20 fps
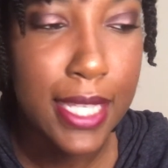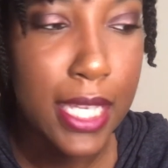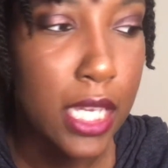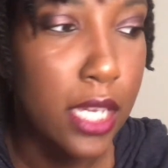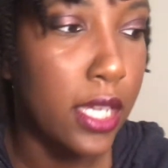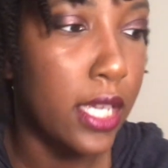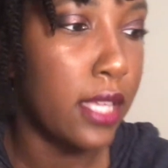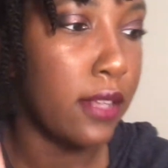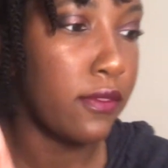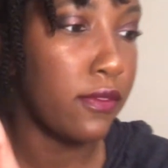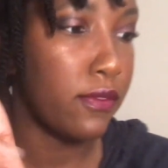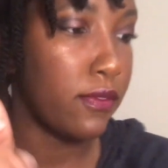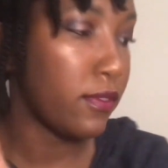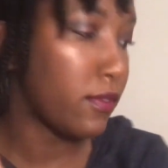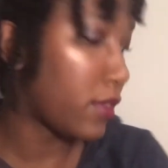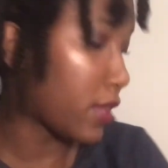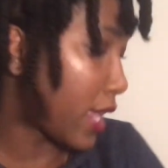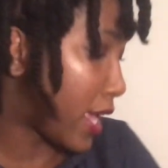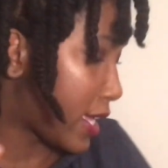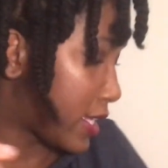And
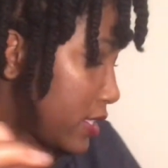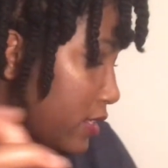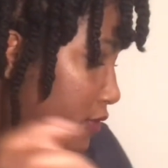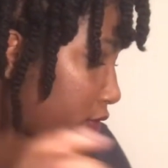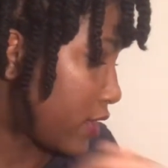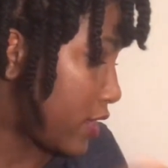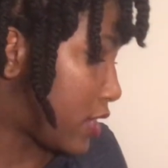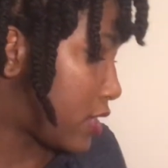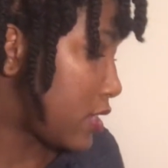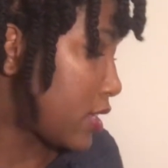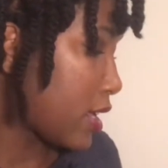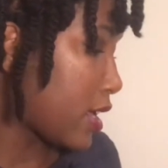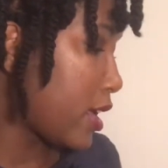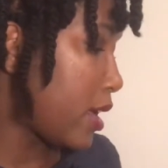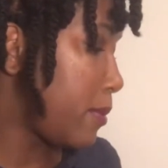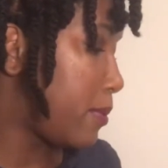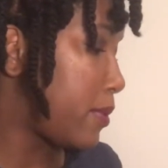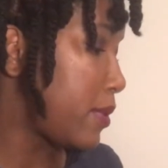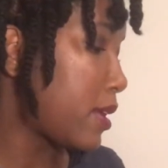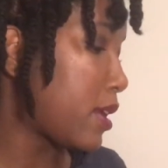last, to finish it
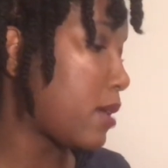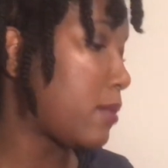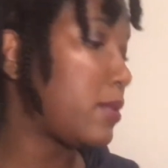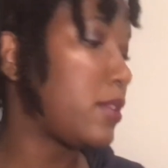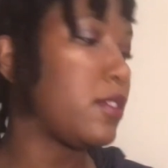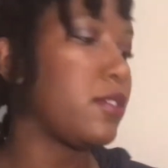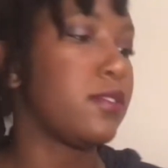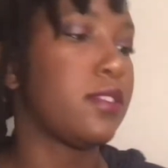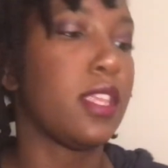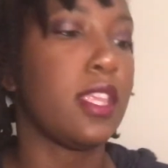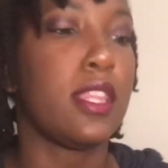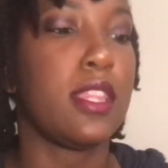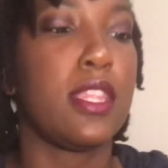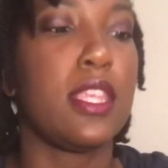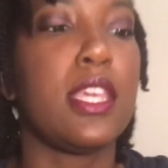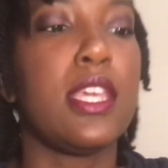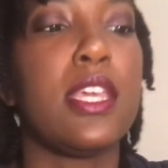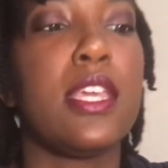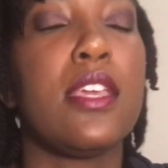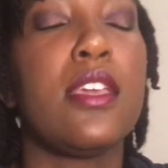up, I'll be using
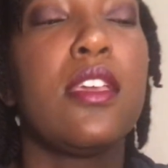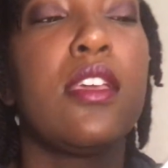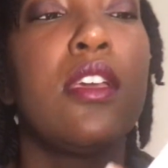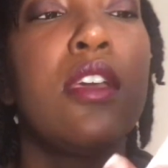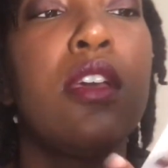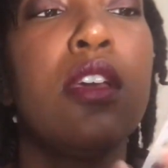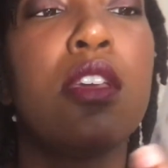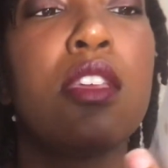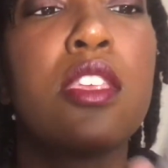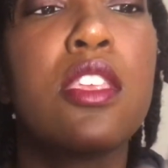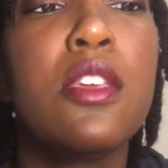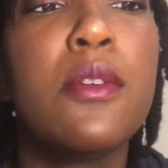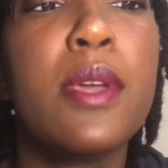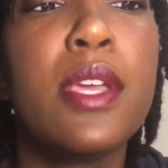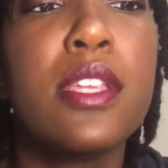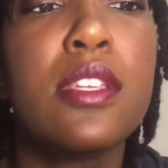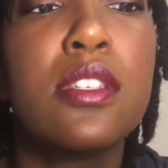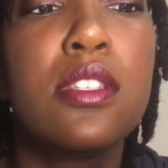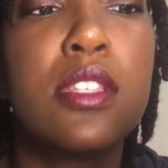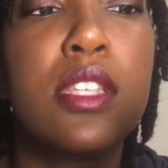the
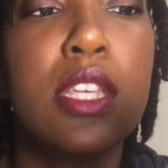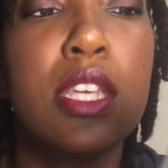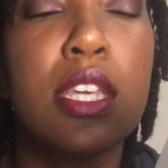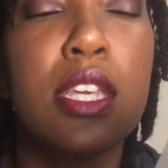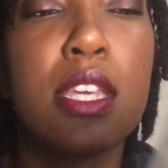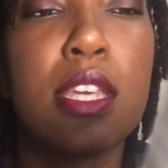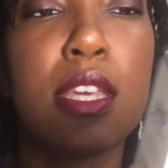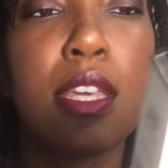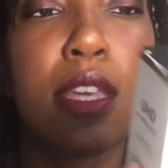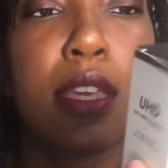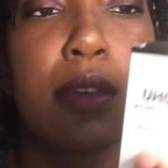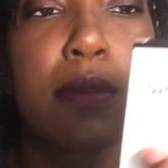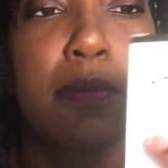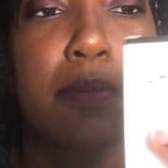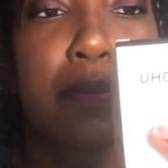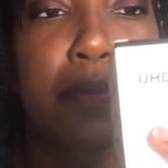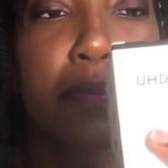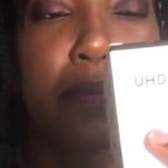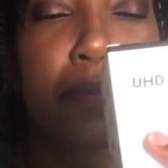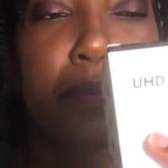UHD
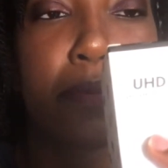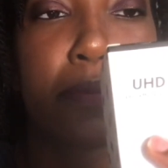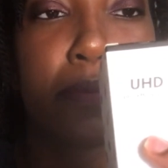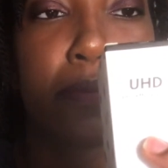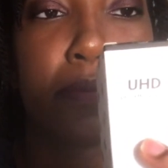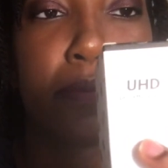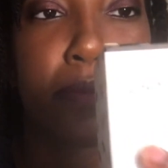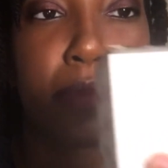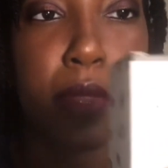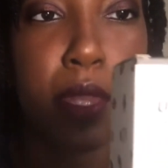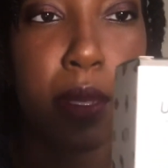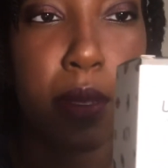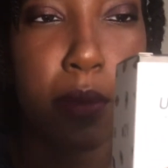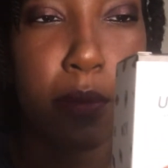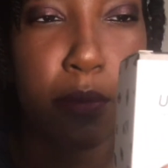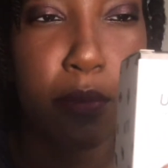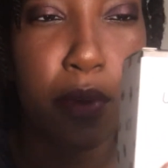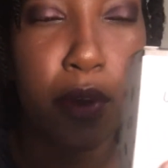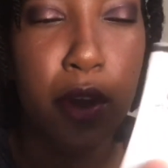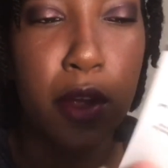
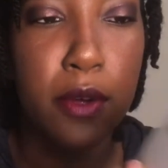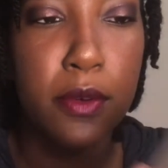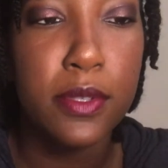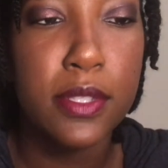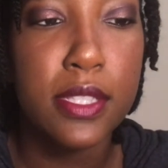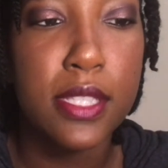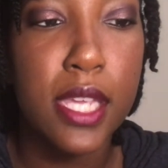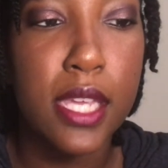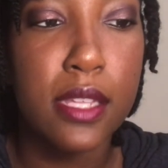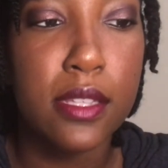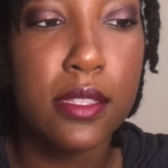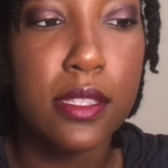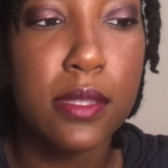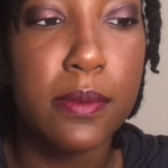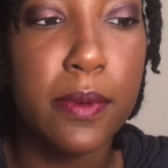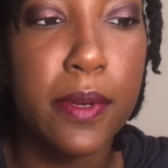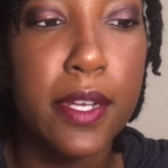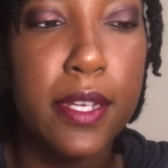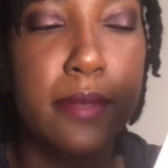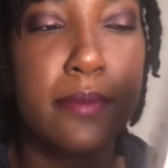Pro Setting
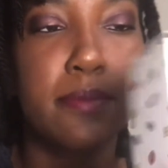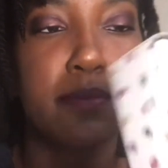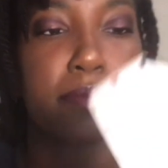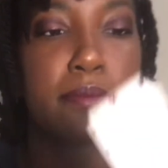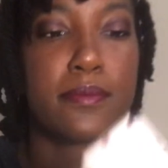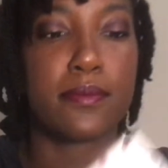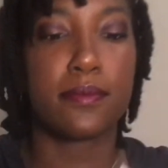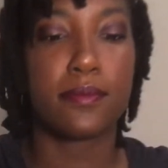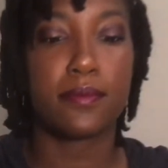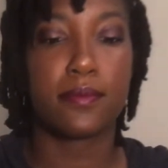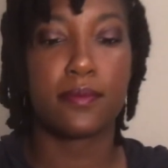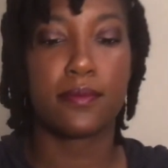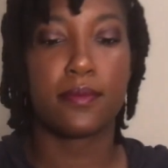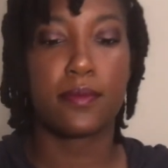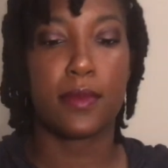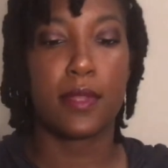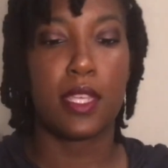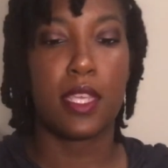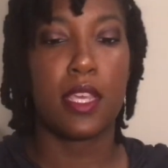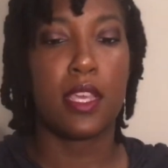Spray.
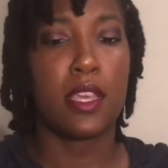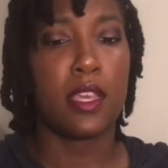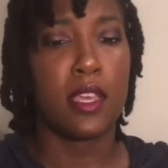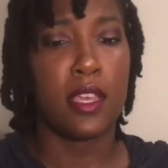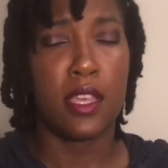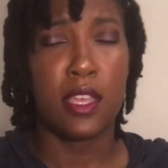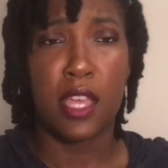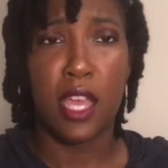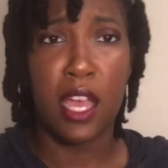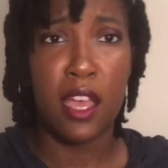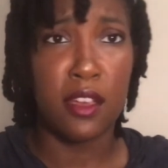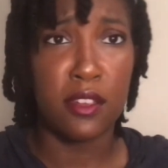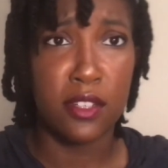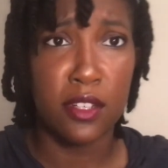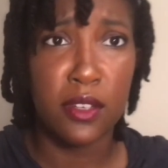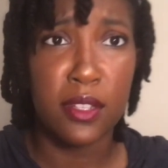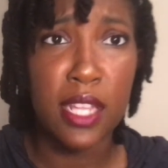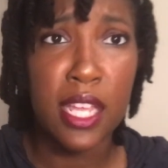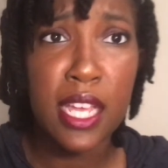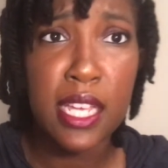I don't
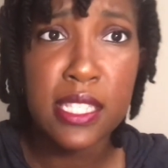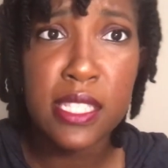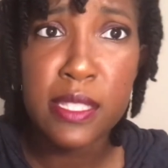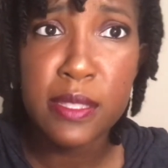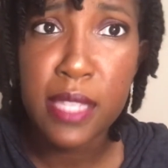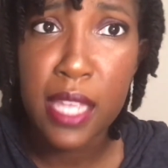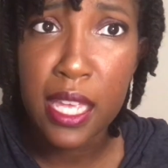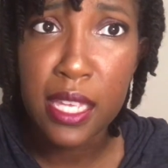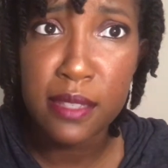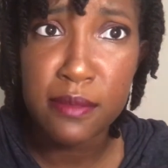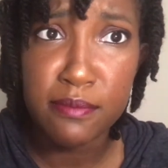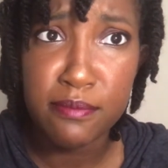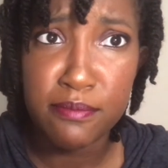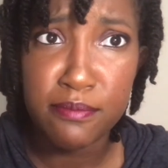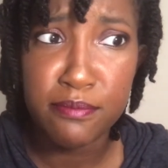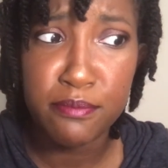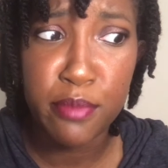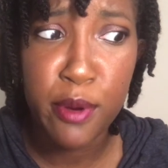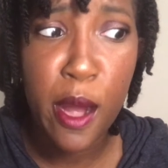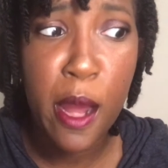know, that
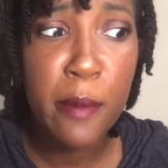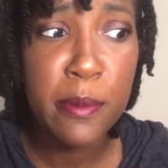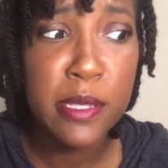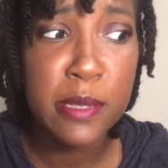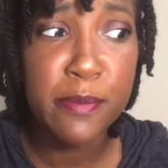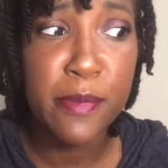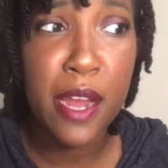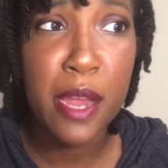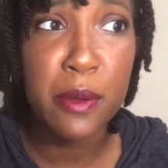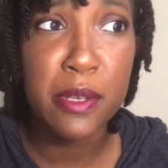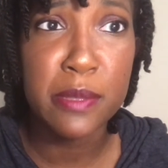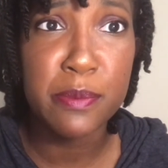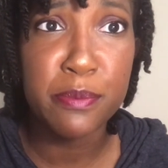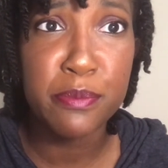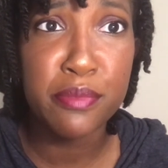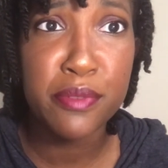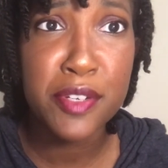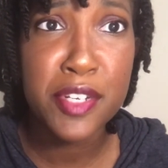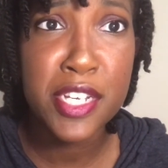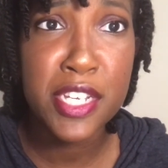prep spray was
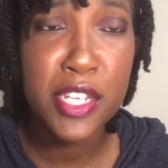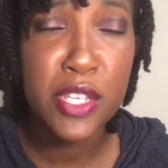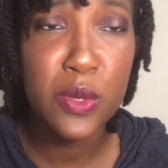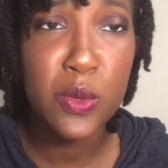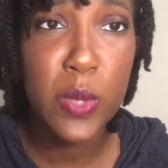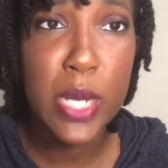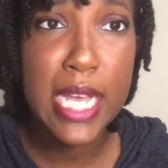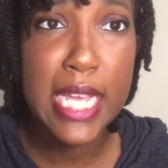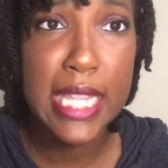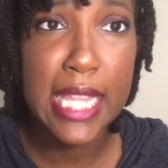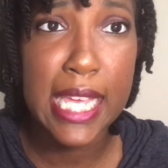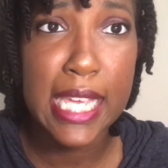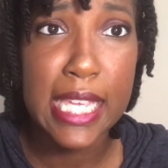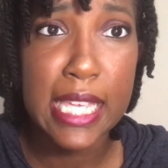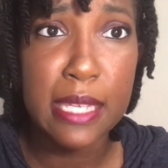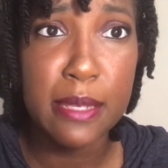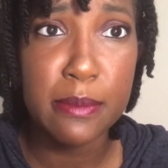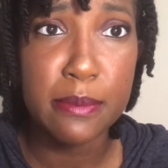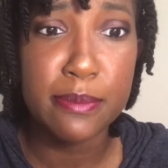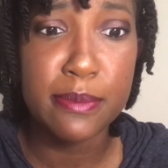pretty wet, like
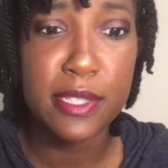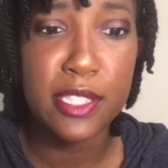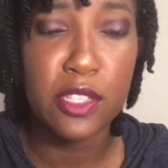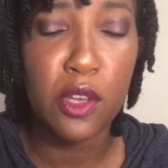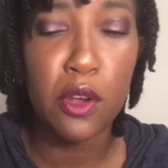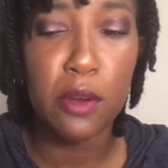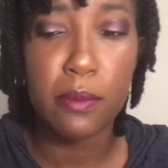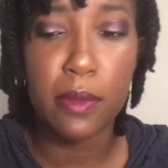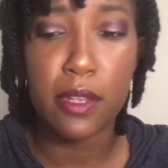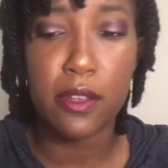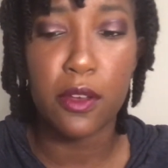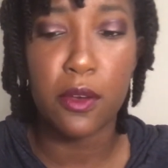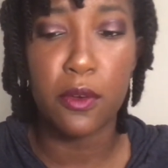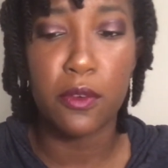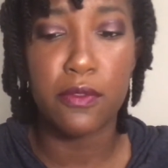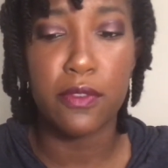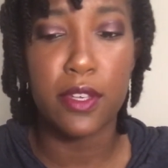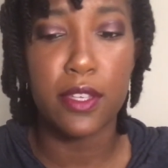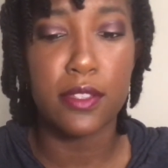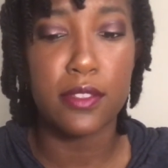it soaked my whole
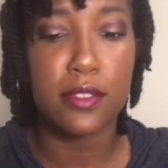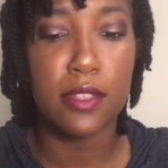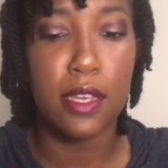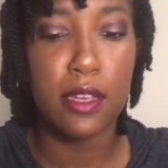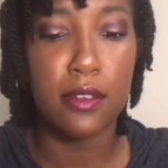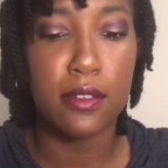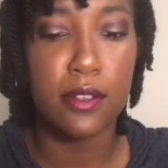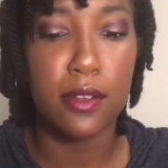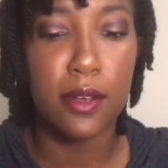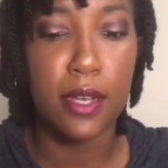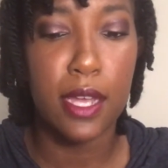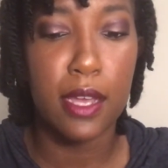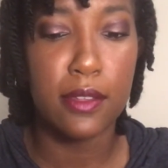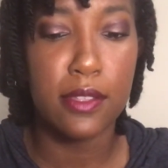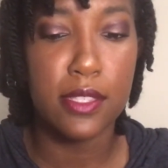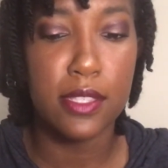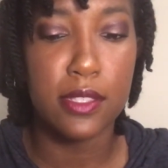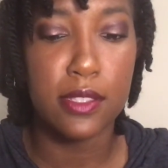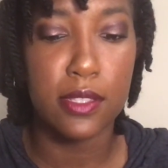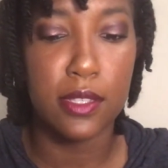face. So I don't know how
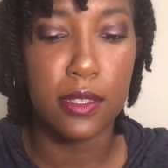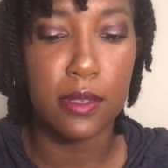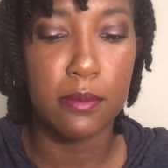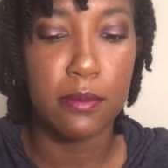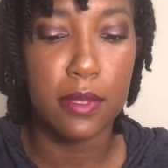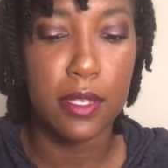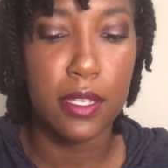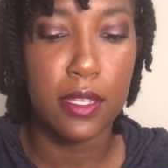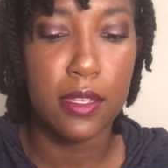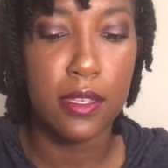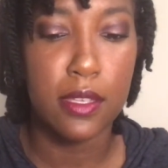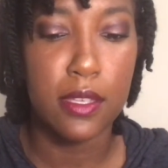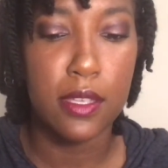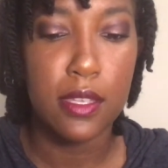this is gonna be.